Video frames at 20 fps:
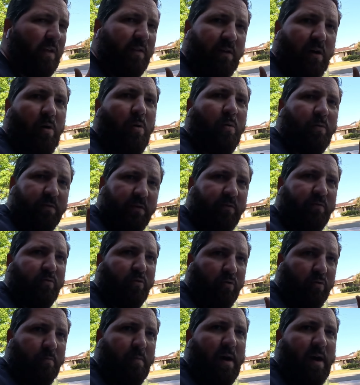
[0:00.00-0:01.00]
the holes I've
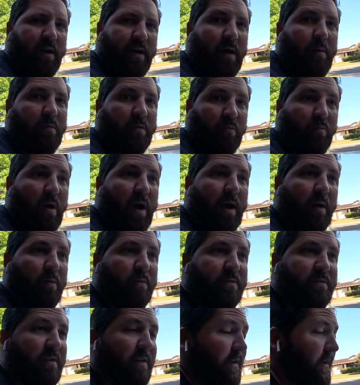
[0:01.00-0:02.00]
drilled mark up with the
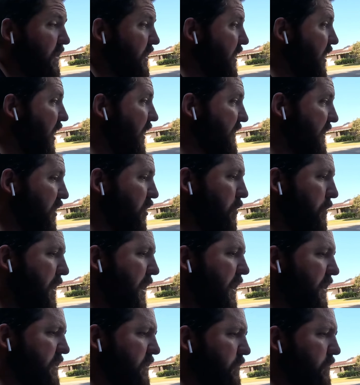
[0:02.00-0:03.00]
rails, and then I'll
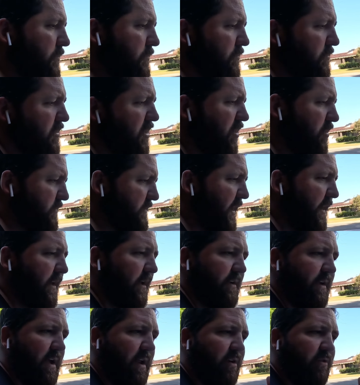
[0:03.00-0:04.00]
mark them. I'll take
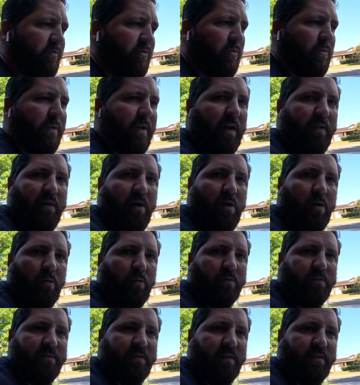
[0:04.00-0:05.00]
it down and drill the other
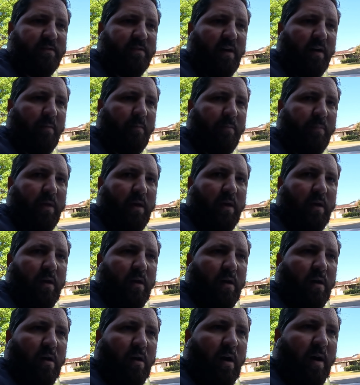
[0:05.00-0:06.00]
holes that I
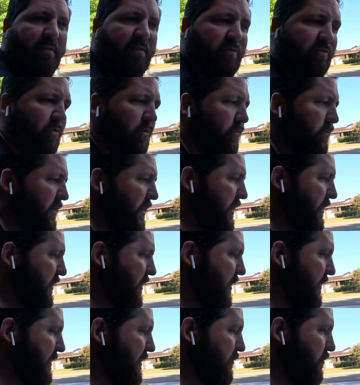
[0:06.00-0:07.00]
haven't drilled yet,
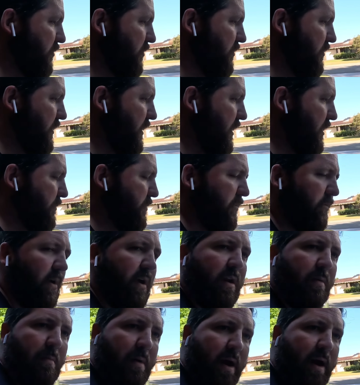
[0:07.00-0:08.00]
and then we'll be
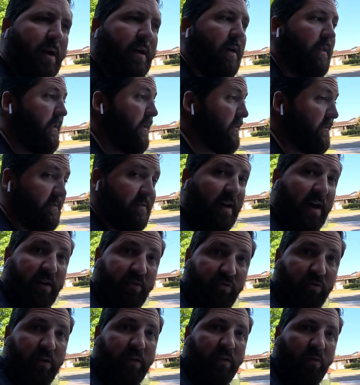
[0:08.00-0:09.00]
ready to mark it and then start
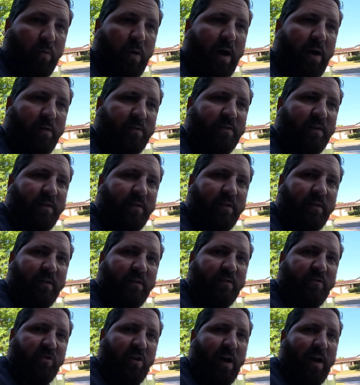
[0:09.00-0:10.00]
drilling the rails under the
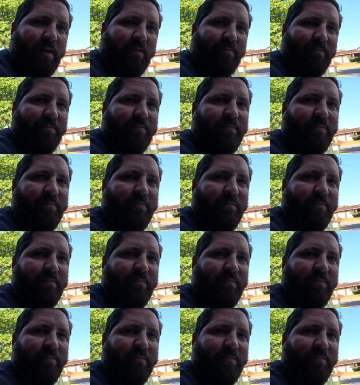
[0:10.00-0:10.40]
tray.